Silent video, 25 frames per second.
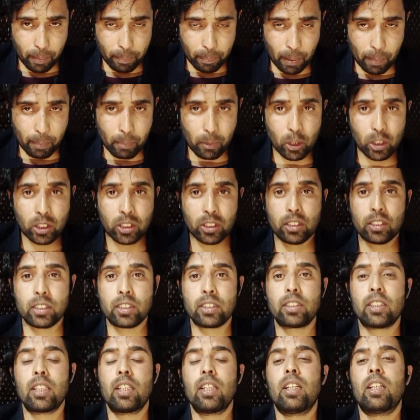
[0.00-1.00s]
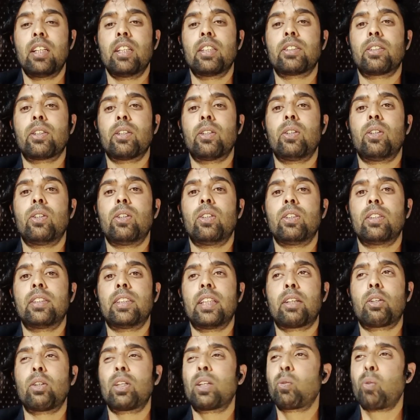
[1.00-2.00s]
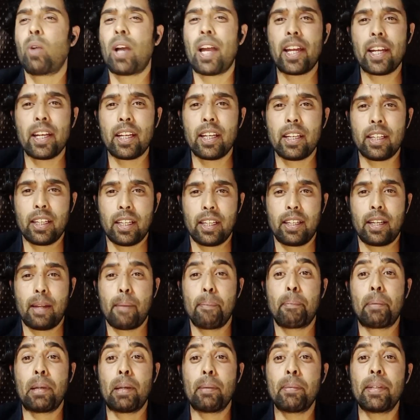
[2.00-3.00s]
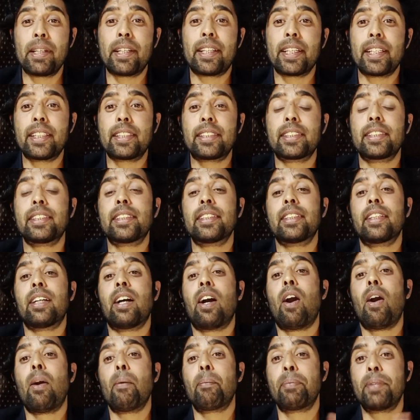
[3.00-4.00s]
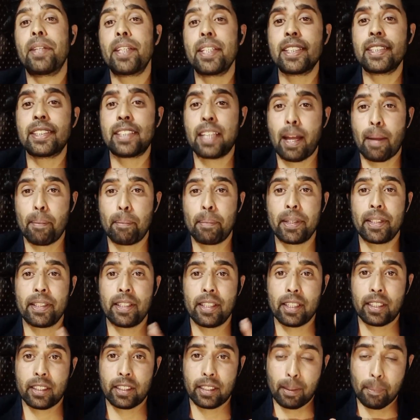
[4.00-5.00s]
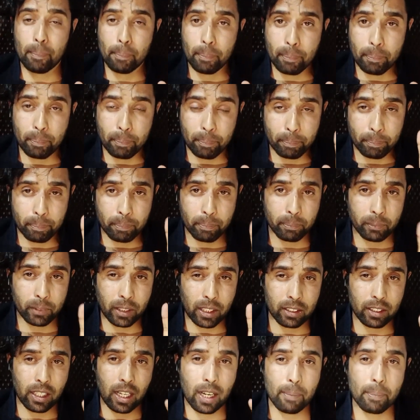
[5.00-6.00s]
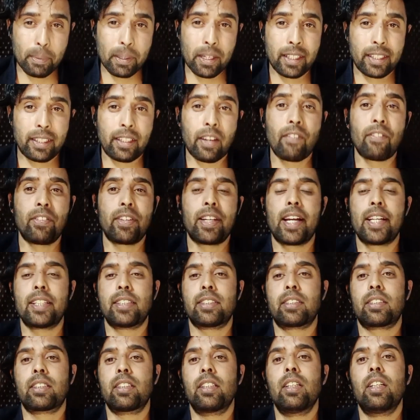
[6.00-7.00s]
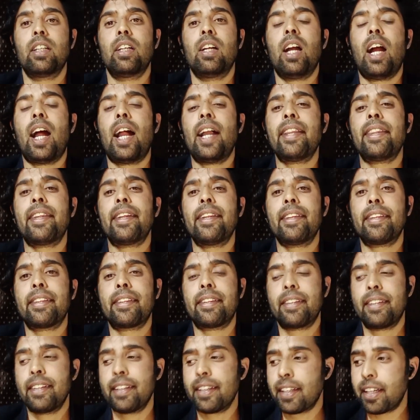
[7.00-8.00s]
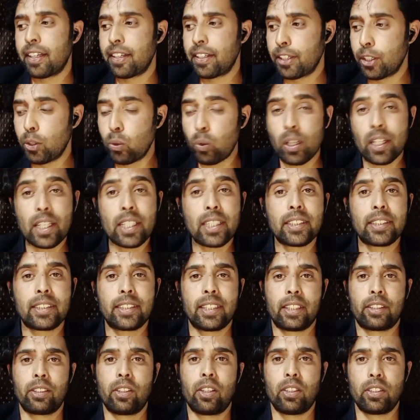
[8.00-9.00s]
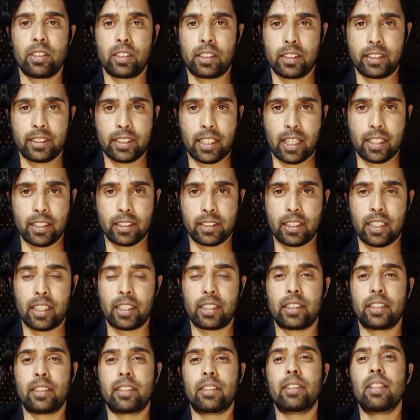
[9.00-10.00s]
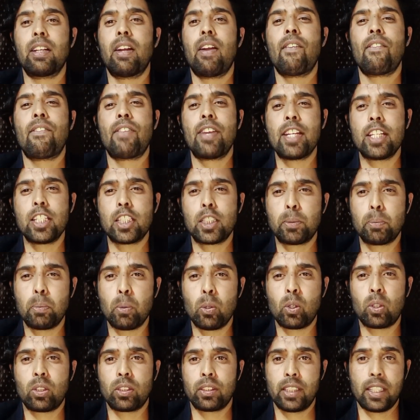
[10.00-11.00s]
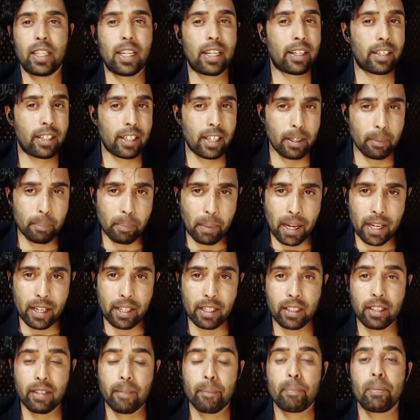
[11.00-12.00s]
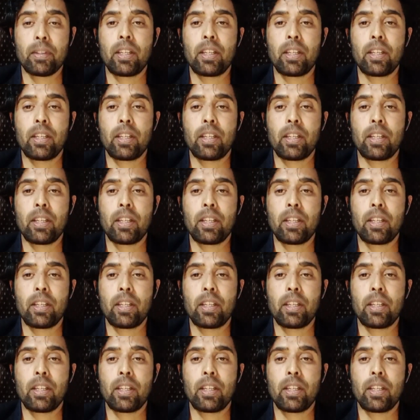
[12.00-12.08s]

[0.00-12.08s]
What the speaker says: promotions, they're going viral, and implementation of these have been a tough task. And then there are new age technological challenges like Facebook. They are run by